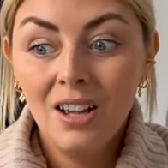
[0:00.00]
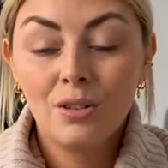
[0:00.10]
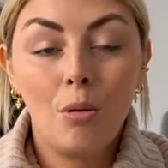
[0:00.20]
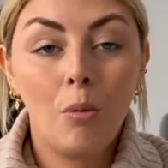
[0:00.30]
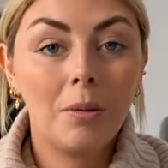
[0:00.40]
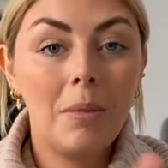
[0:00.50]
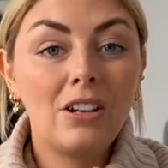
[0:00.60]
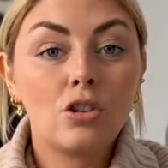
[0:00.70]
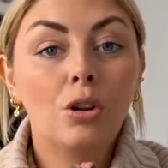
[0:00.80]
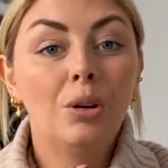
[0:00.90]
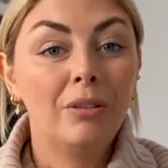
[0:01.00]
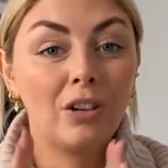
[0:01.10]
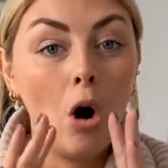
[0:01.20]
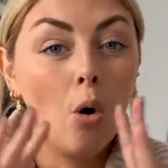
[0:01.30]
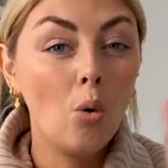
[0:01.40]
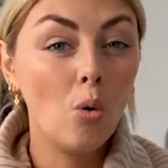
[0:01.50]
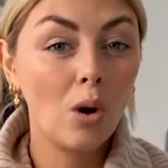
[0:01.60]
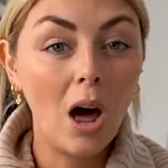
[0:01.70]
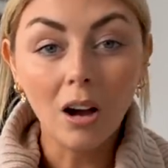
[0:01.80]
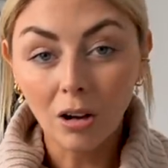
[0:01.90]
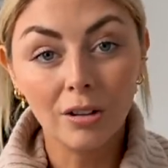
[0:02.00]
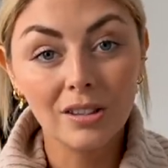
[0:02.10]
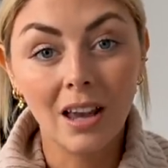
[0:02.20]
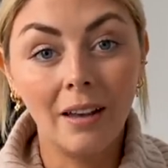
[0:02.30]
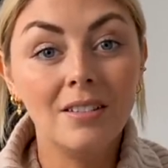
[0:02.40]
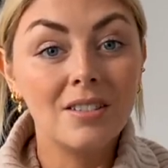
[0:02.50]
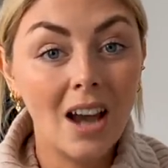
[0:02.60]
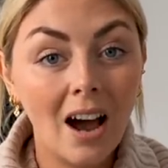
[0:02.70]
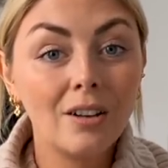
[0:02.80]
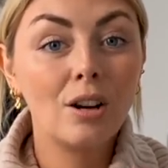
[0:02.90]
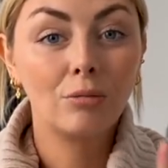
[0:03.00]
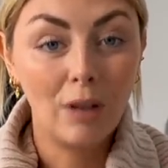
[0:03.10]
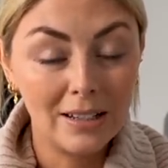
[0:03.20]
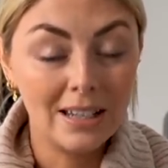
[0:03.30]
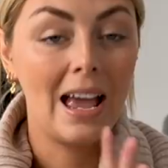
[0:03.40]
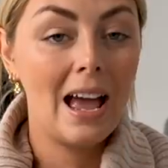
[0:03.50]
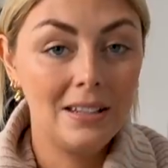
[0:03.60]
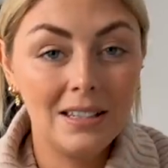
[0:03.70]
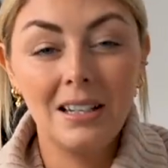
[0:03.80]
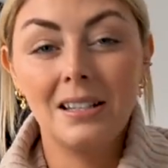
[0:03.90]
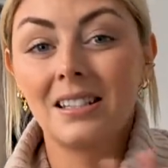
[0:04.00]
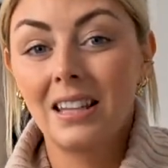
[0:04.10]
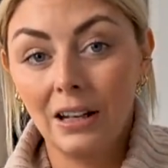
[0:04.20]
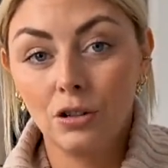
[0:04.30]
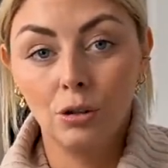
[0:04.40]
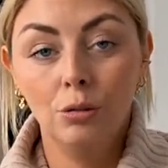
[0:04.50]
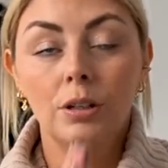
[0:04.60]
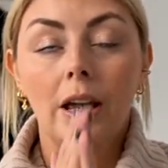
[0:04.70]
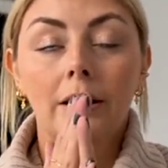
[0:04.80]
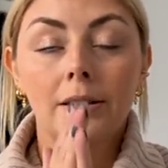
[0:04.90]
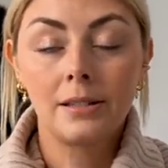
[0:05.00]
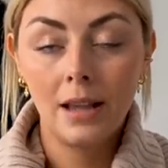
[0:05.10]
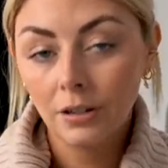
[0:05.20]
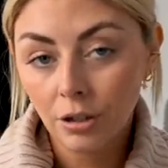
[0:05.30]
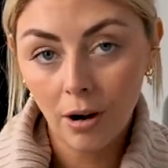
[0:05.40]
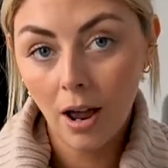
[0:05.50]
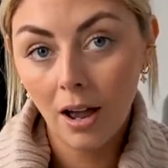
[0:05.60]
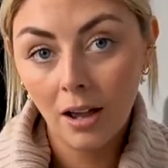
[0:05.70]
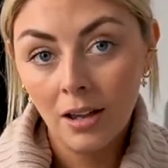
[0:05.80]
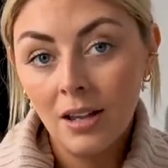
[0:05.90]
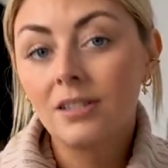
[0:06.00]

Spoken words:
So we wanna make sure that we've got all our content done, ready, edited, scheduled, etc.